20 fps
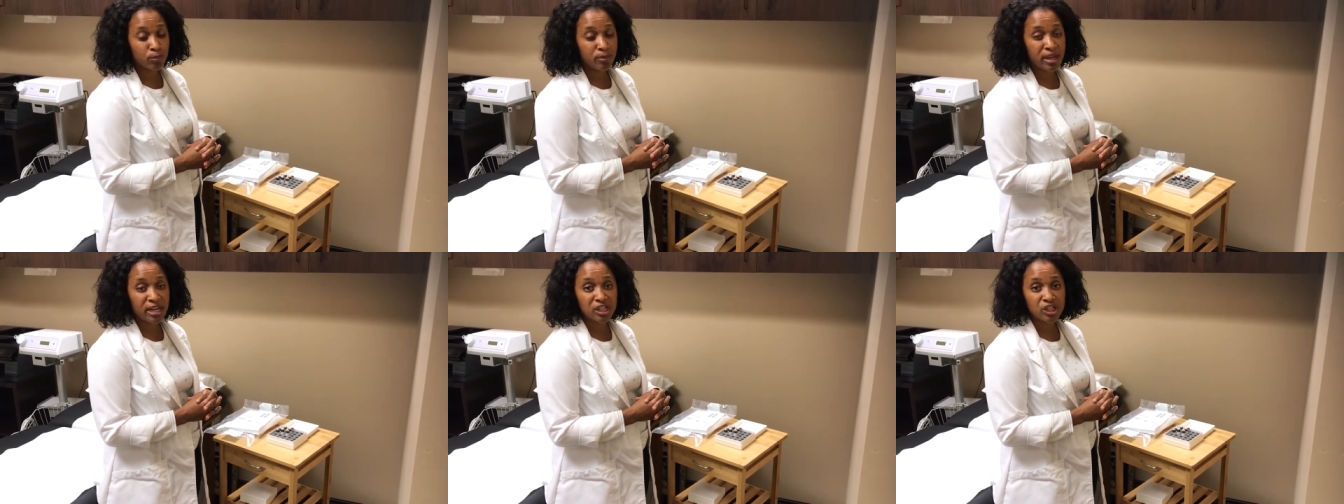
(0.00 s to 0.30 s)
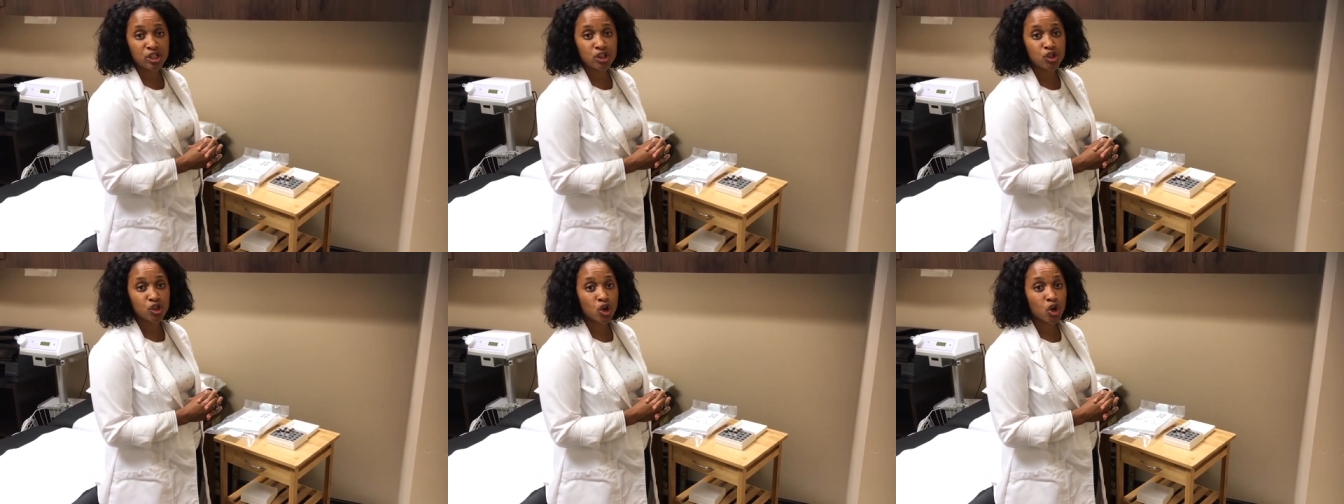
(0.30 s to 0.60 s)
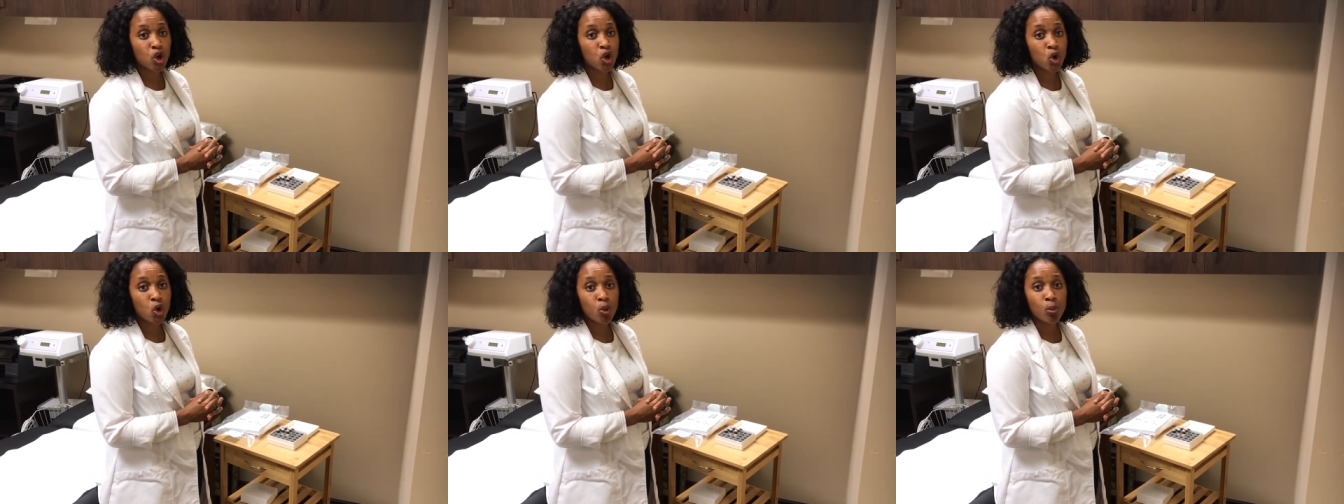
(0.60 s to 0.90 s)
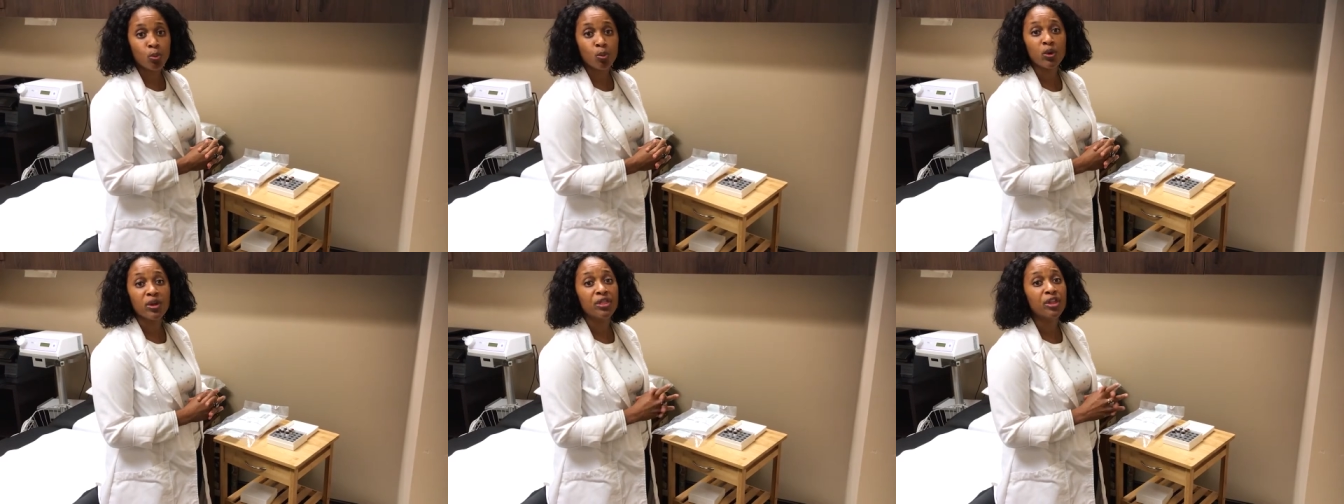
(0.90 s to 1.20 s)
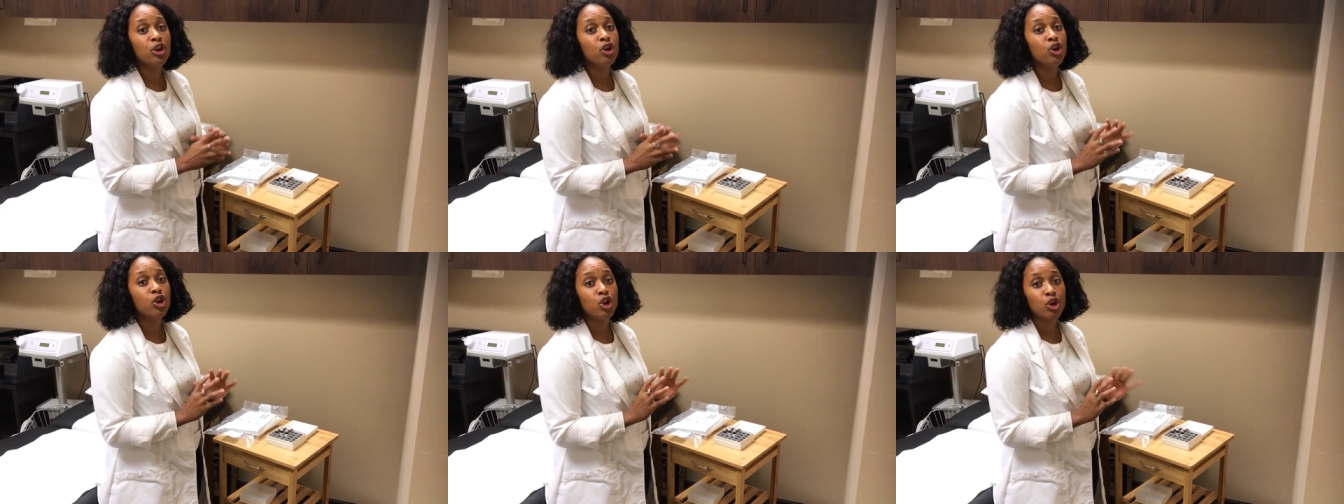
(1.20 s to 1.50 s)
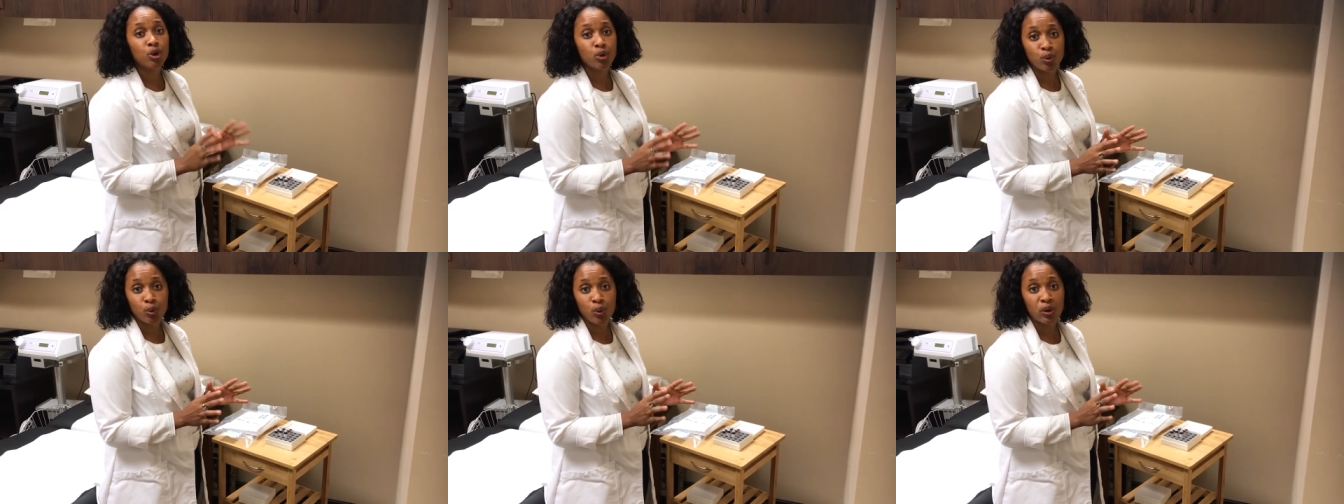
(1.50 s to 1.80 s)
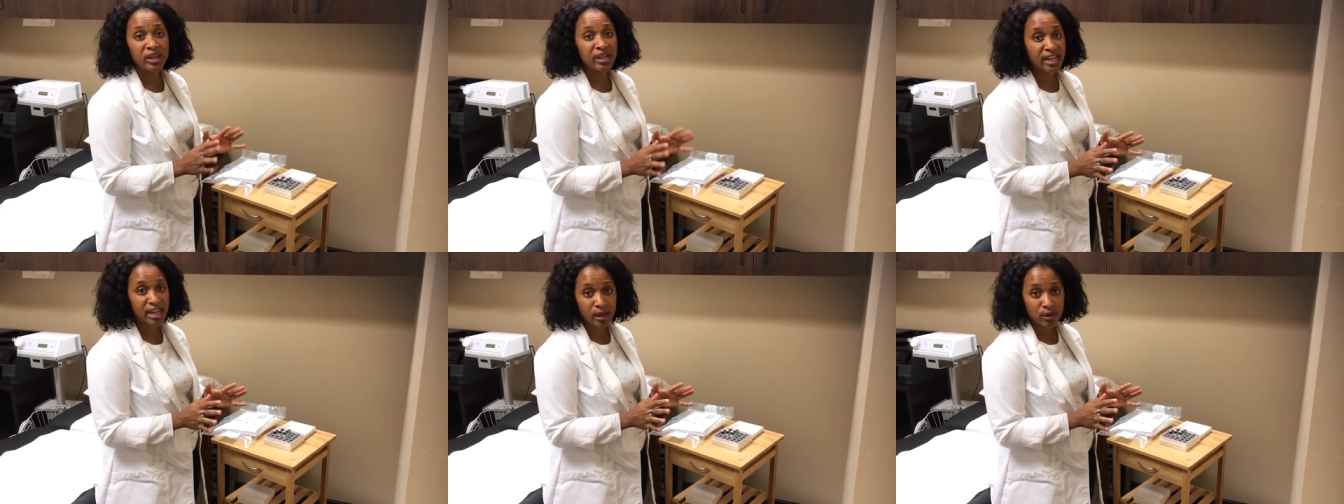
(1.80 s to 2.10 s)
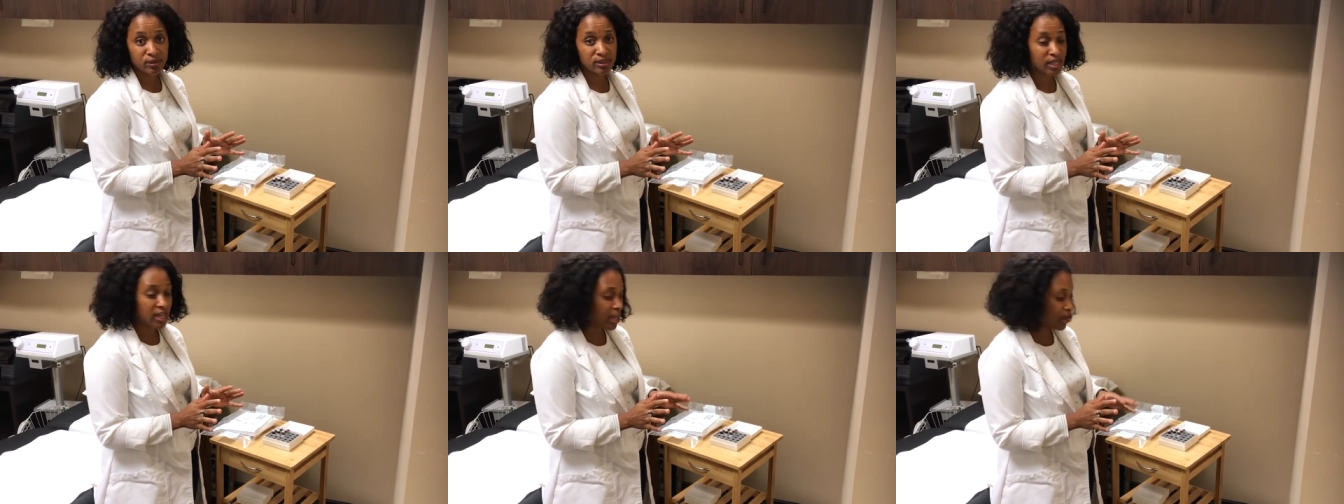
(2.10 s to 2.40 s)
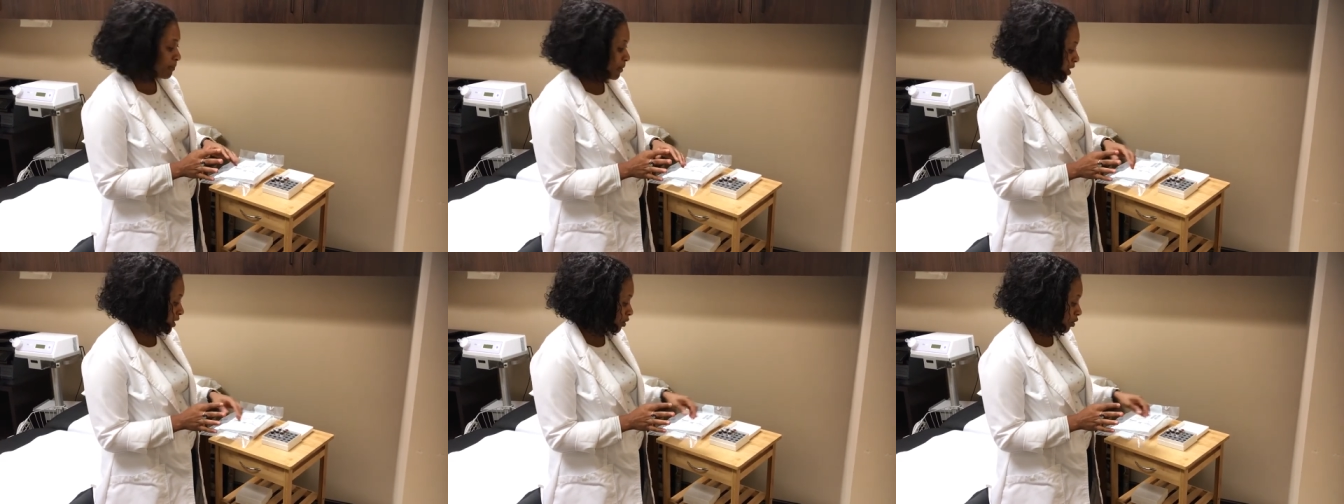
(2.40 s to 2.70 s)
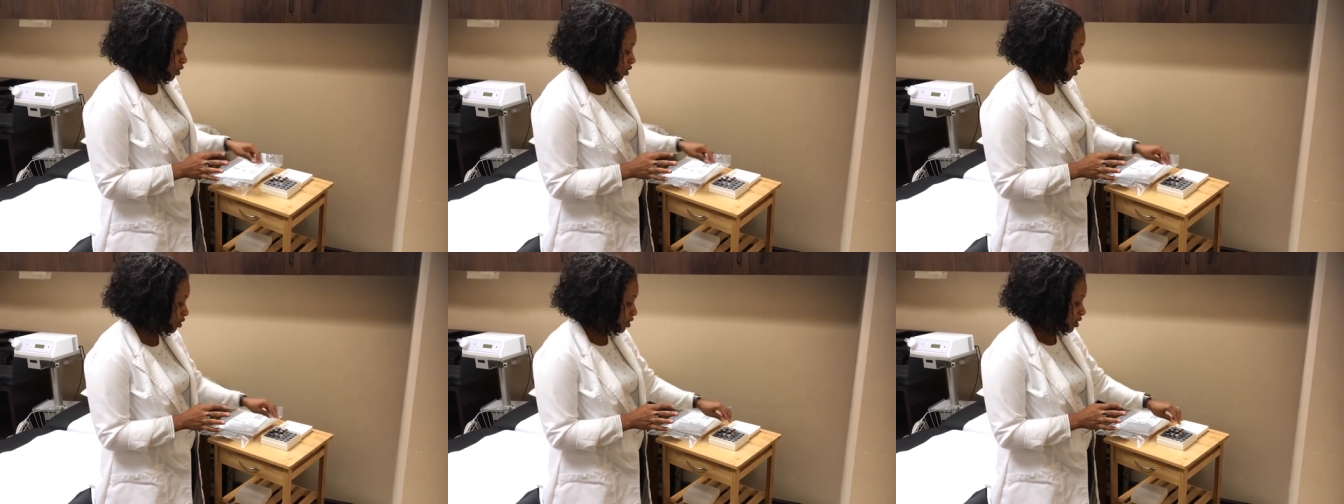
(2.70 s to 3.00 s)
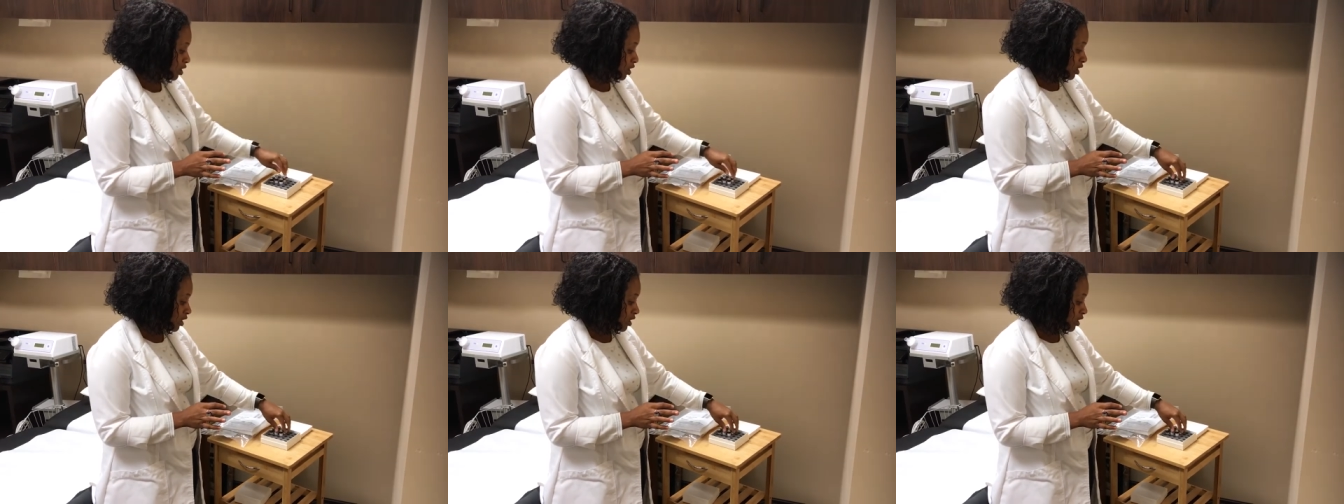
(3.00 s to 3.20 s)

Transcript: Patients are home with no downtime at all.